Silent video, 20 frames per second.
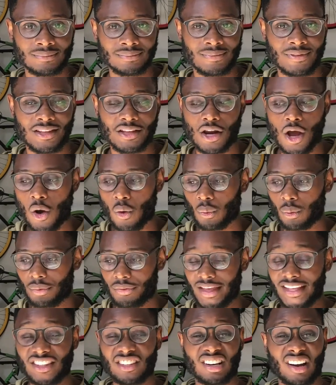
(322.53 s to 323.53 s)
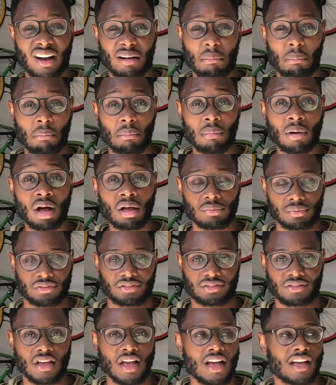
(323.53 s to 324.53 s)
They took
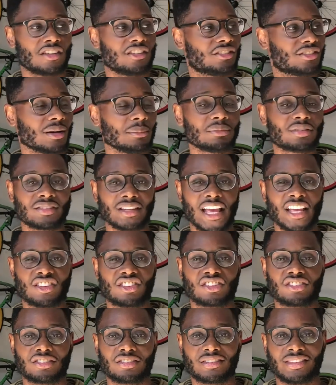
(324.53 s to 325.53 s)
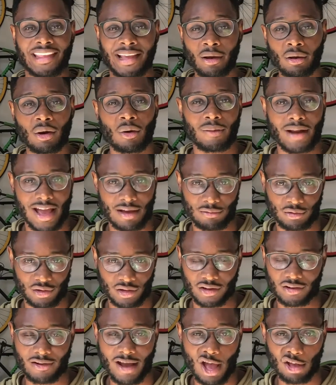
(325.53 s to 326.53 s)
months. Some states still don't have a
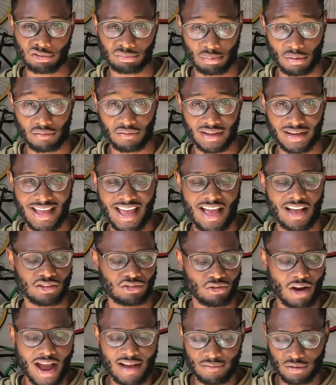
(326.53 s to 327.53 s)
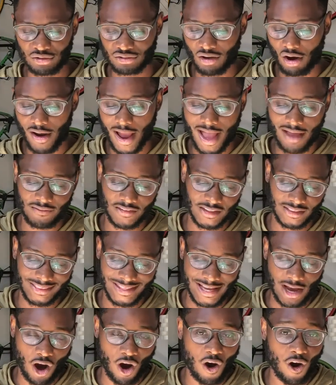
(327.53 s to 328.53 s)
good grasp of it. Drivers are having
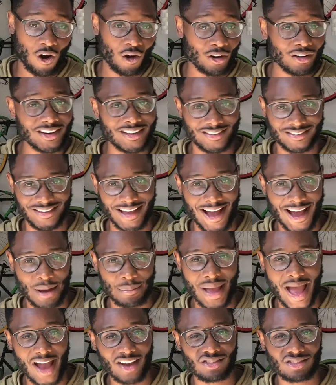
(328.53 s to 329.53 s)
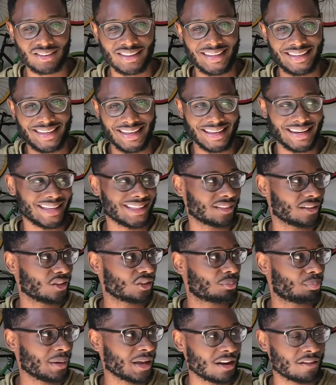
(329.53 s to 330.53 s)
the hardest time actually getting these
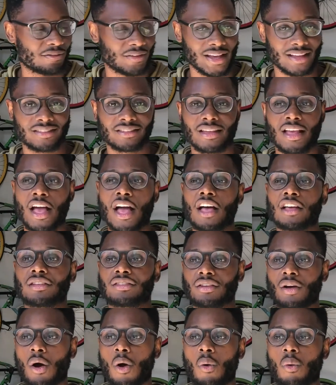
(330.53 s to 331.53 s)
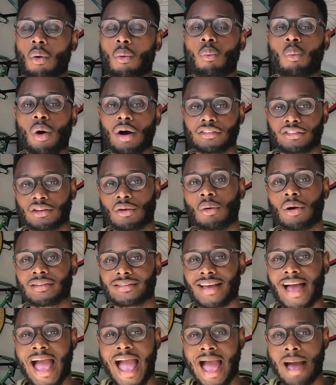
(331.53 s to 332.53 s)
benefits. So what's going
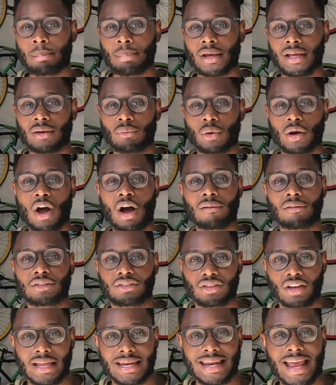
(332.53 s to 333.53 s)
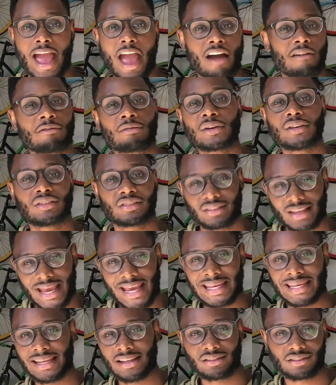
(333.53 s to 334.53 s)
to happen when all of a sudden every
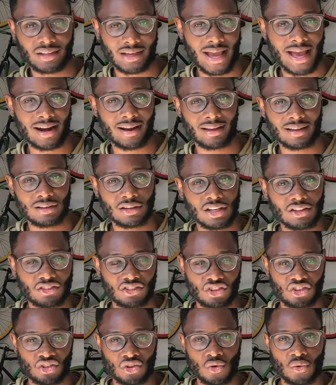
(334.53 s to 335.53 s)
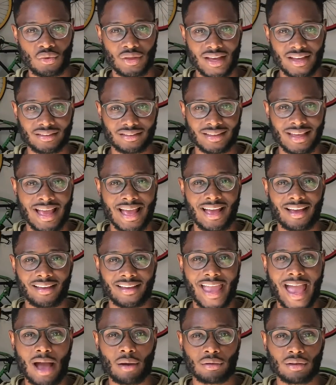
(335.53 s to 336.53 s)
state needs to do this
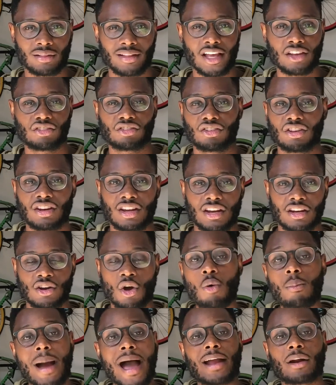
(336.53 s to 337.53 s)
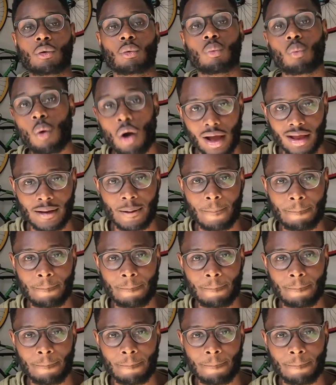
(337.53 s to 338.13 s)
calculation no matter what?